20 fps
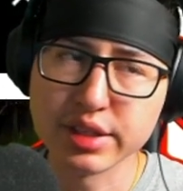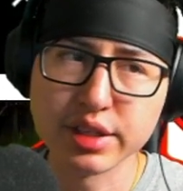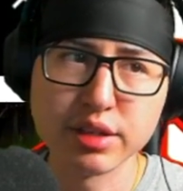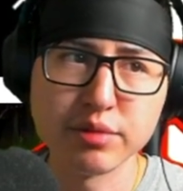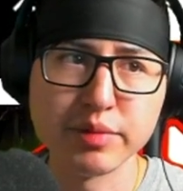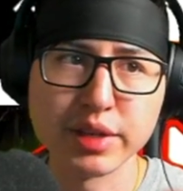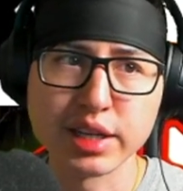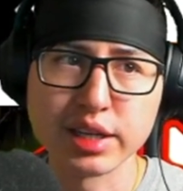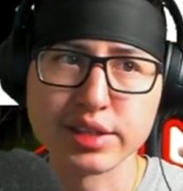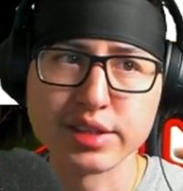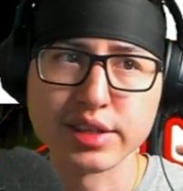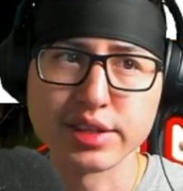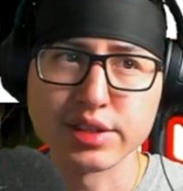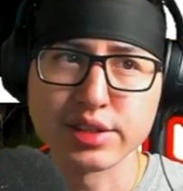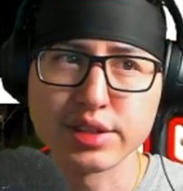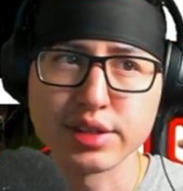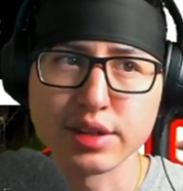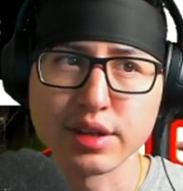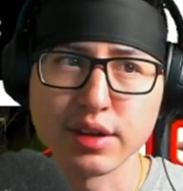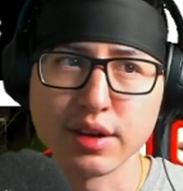here because
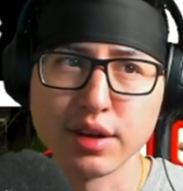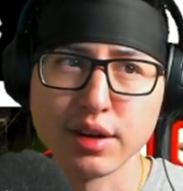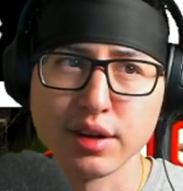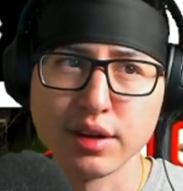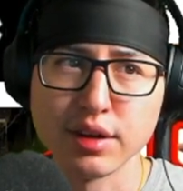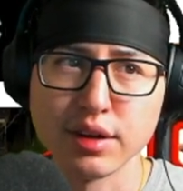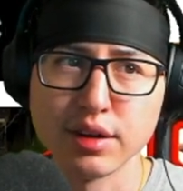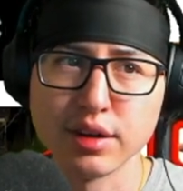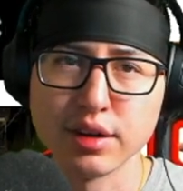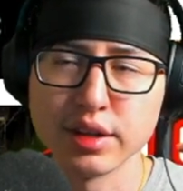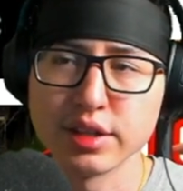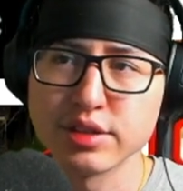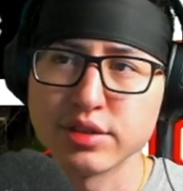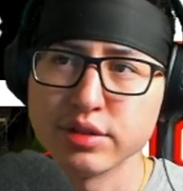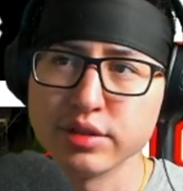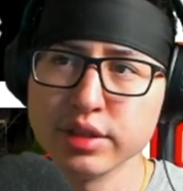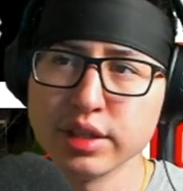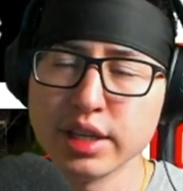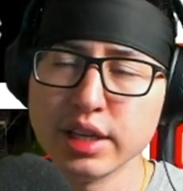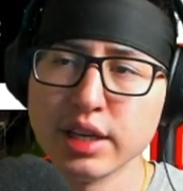it's
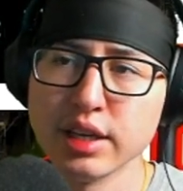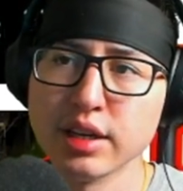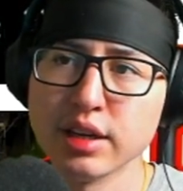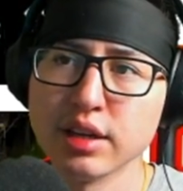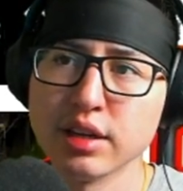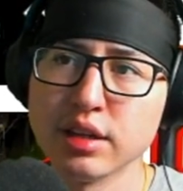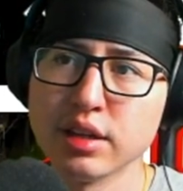only